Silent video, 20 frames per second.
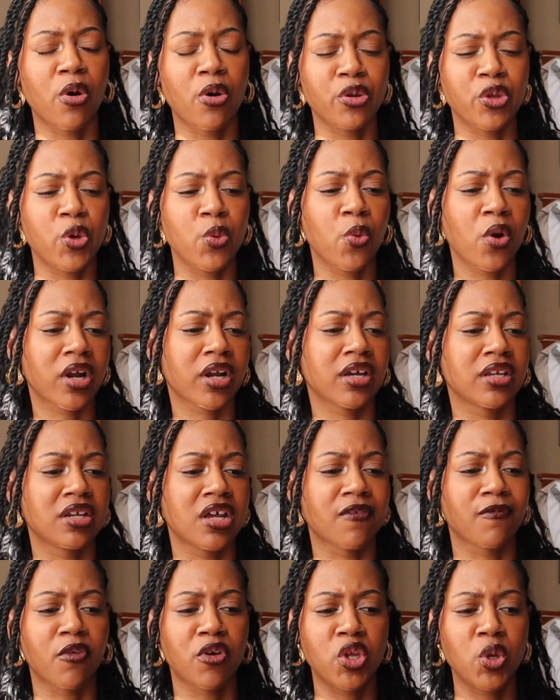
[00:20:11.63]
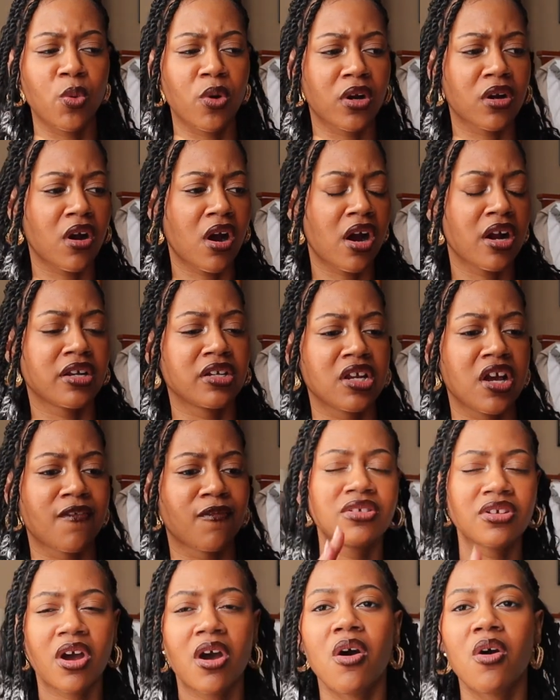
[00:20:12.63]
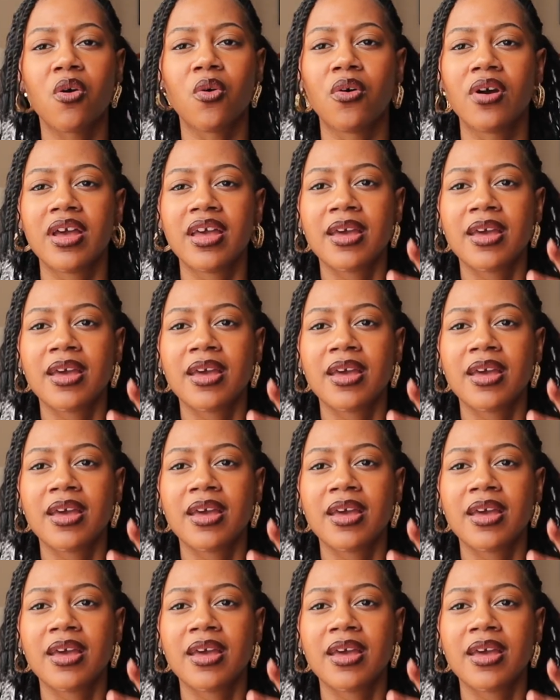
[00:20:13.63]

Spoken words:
or you work enough, or you work hard enough. No,